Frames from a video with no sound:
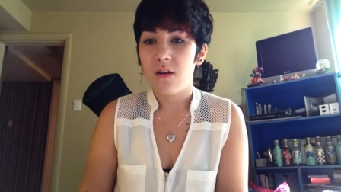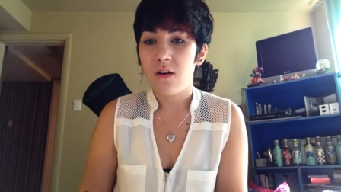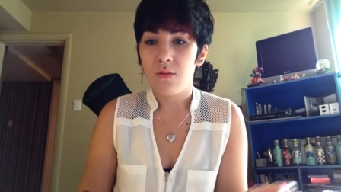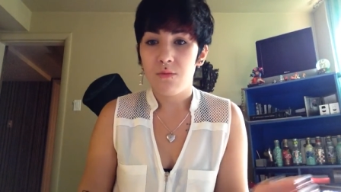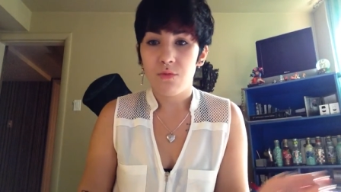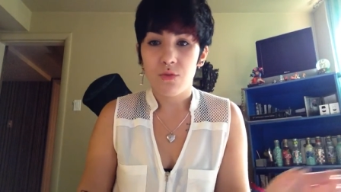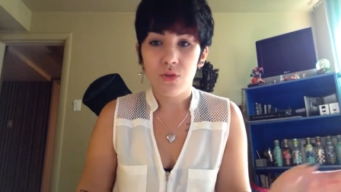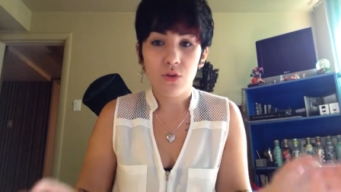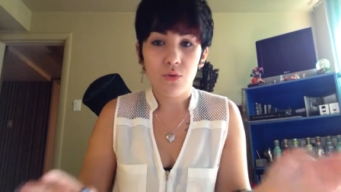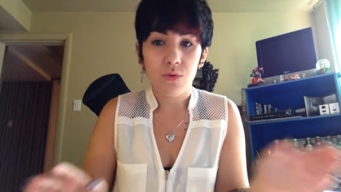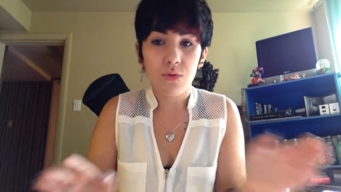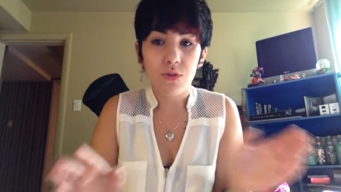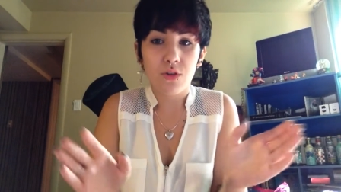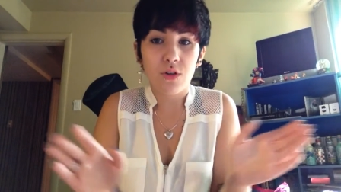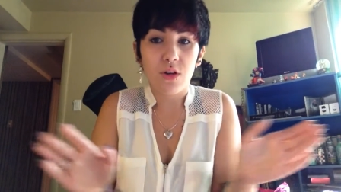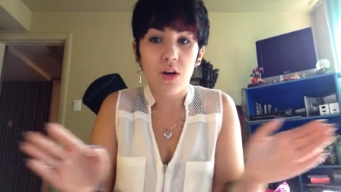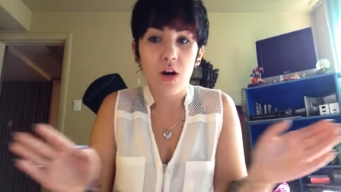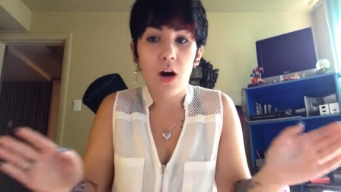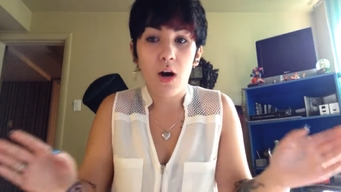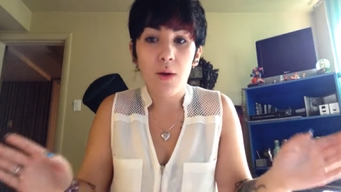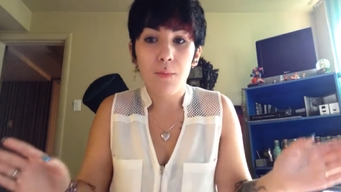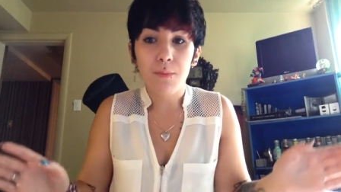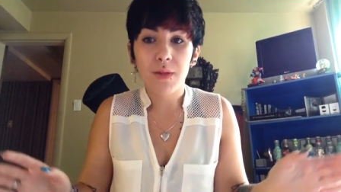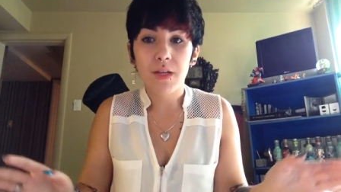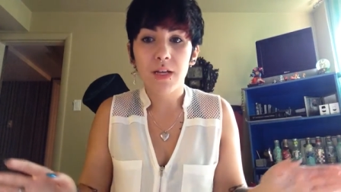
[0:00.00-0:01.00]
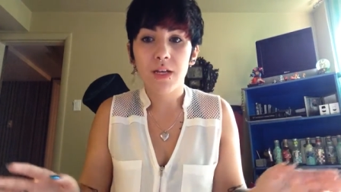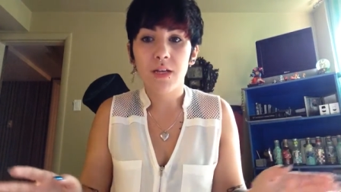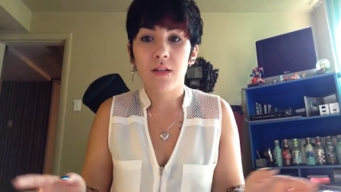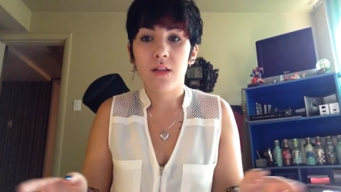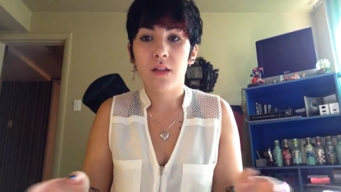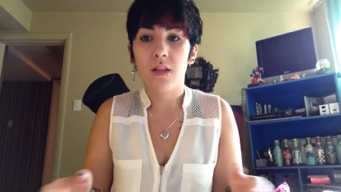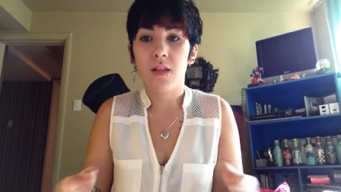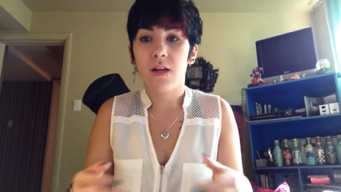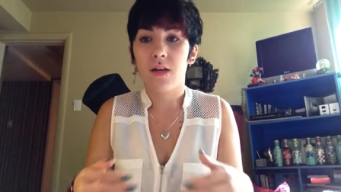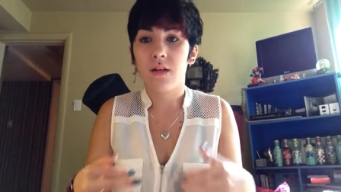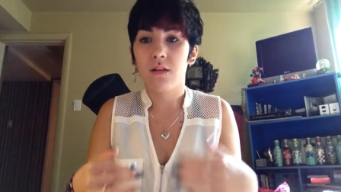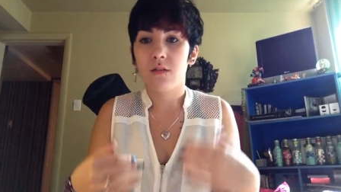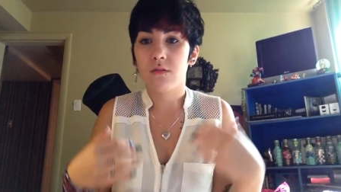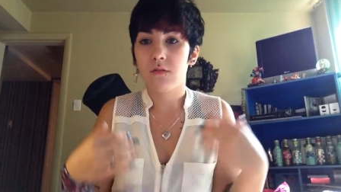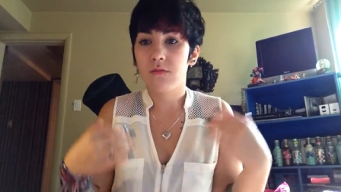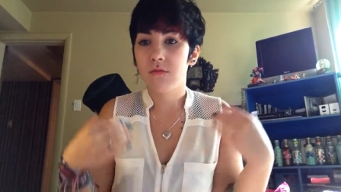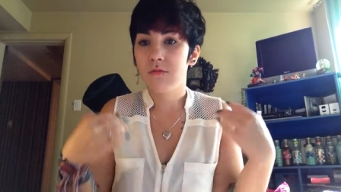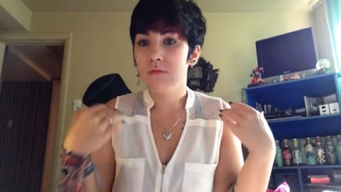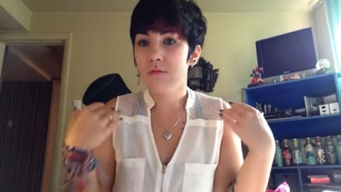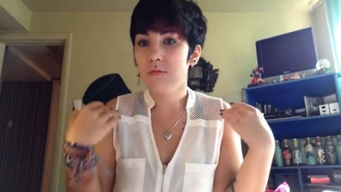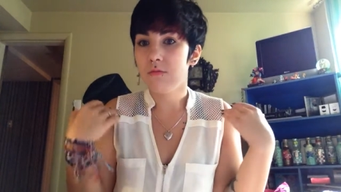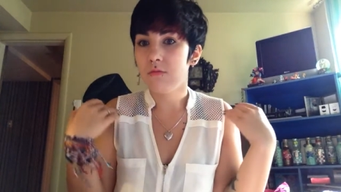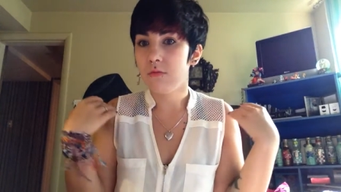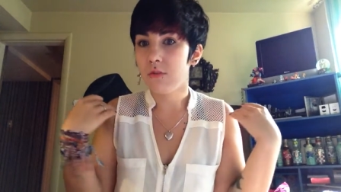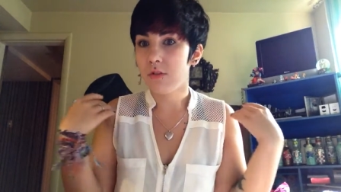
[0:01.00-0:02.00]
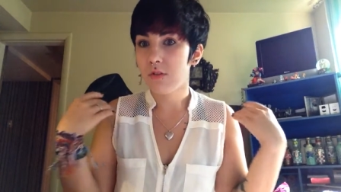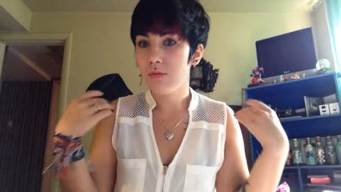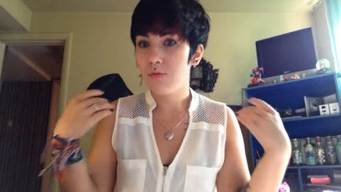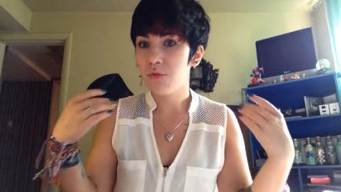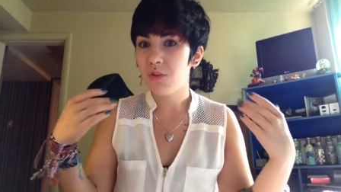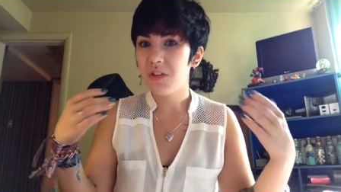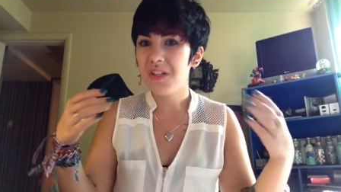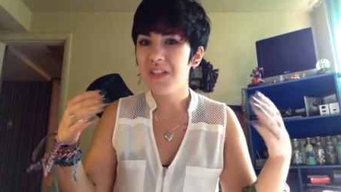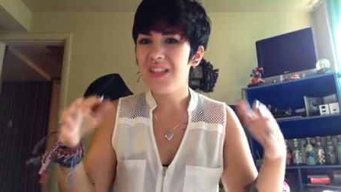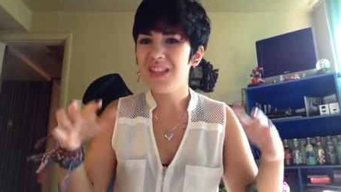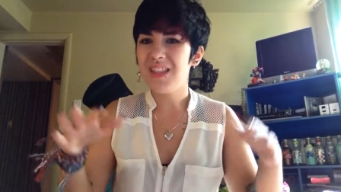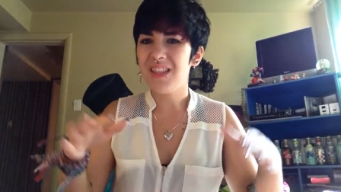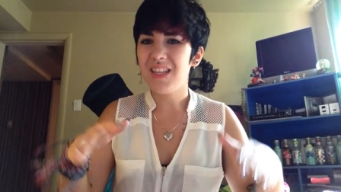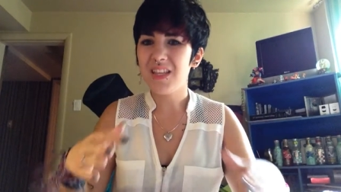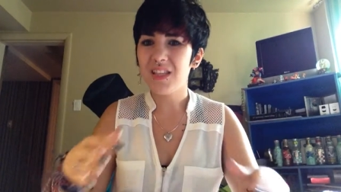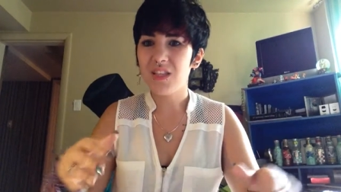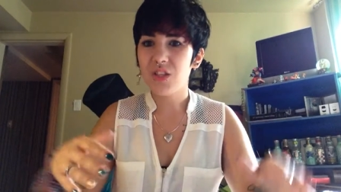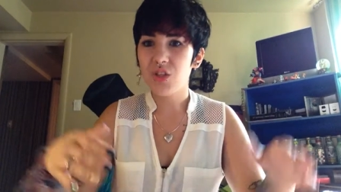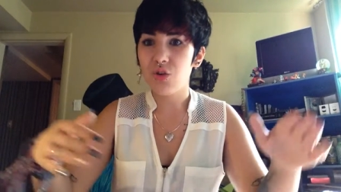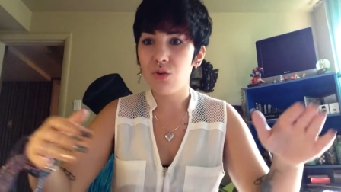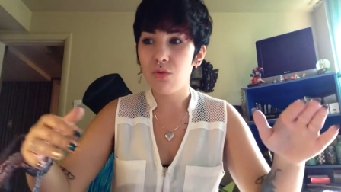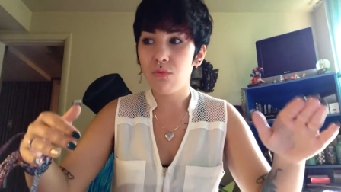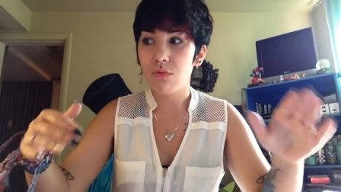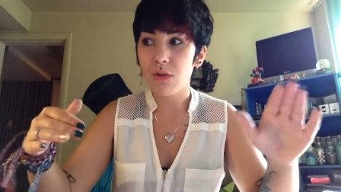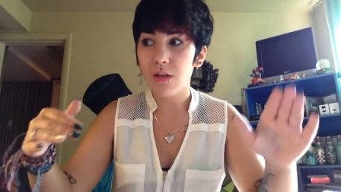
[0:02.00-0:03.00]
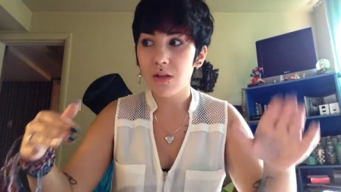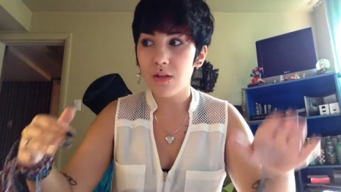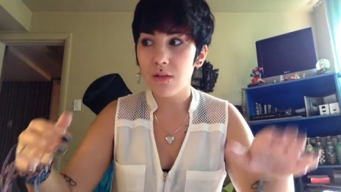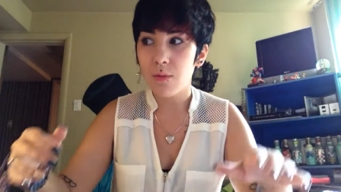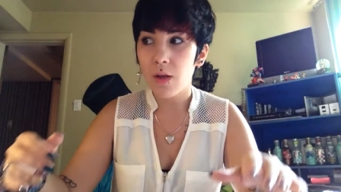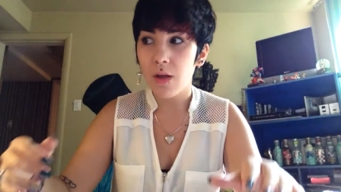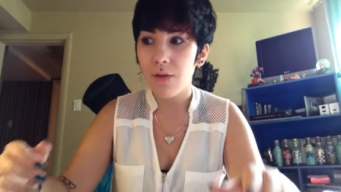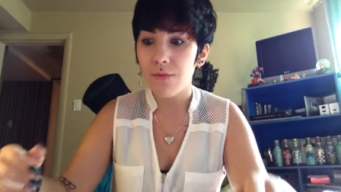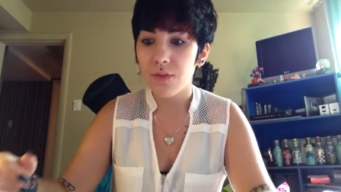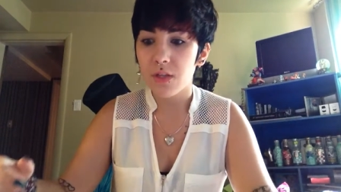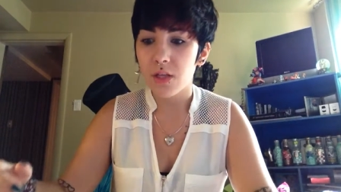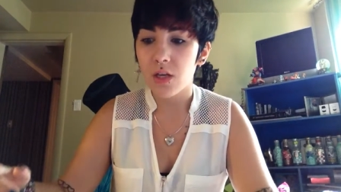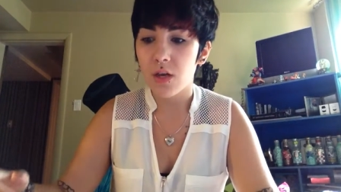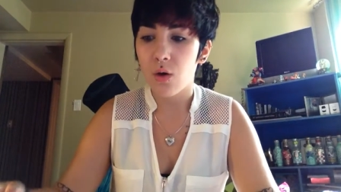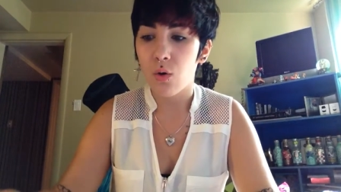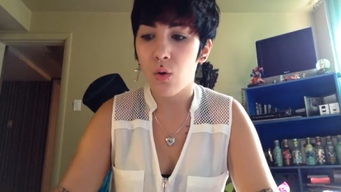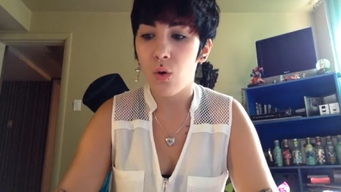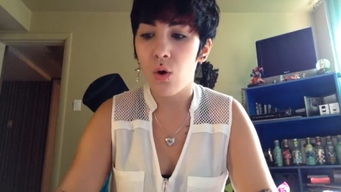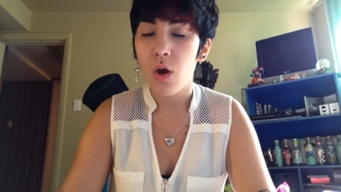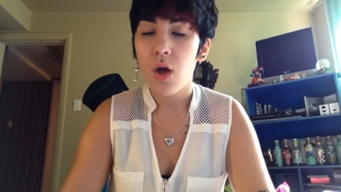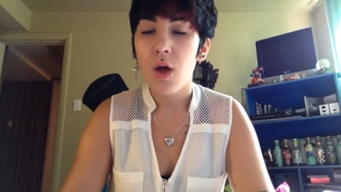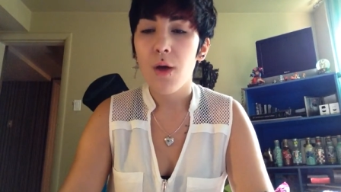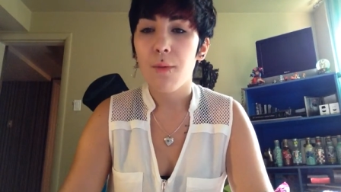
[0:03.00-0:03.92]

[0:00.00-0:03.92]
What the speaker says: I'm not going to complain. Like, not really need to like my video,